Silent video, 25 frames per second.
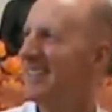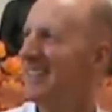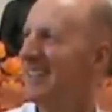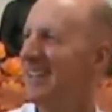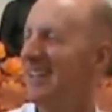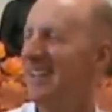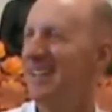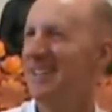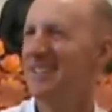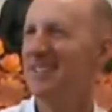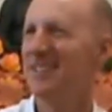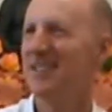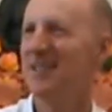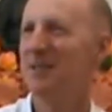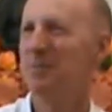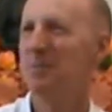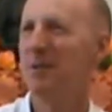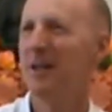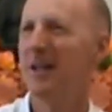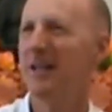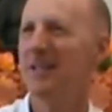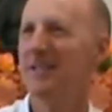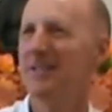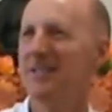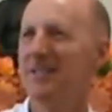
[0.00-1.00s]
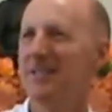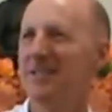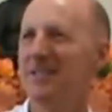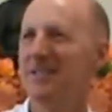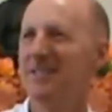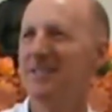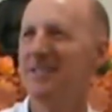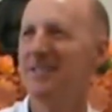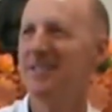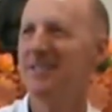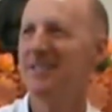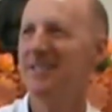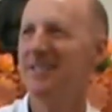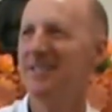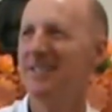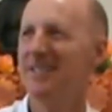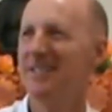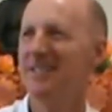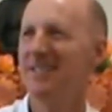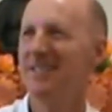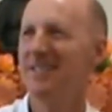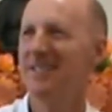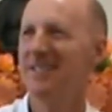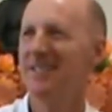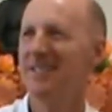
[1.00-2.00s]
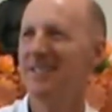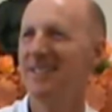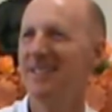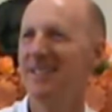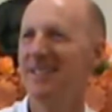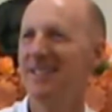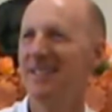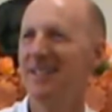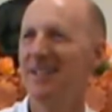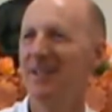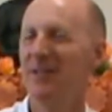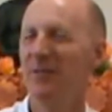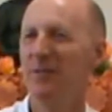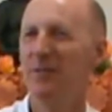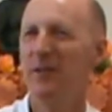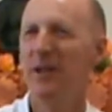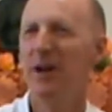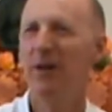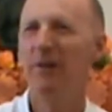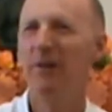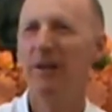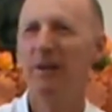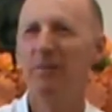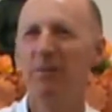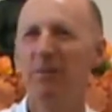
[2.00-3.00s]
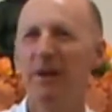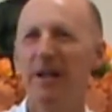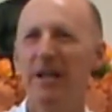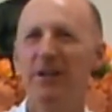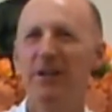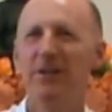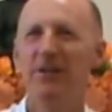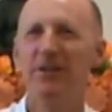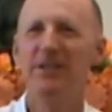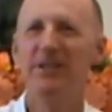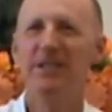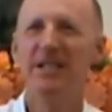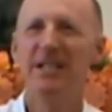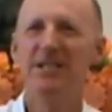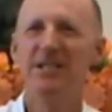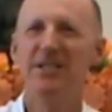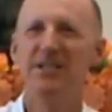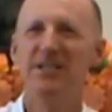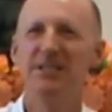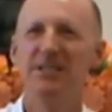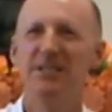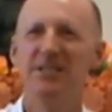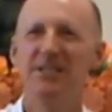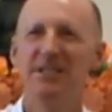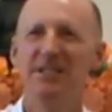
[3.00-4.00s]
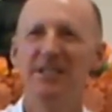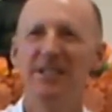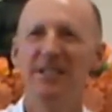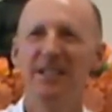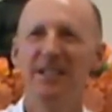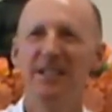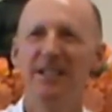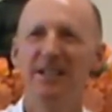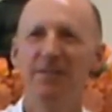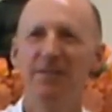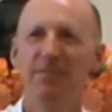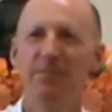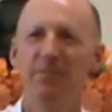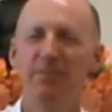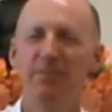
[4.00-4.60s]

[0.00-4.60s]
into the practice of knowing where your attention's sitting.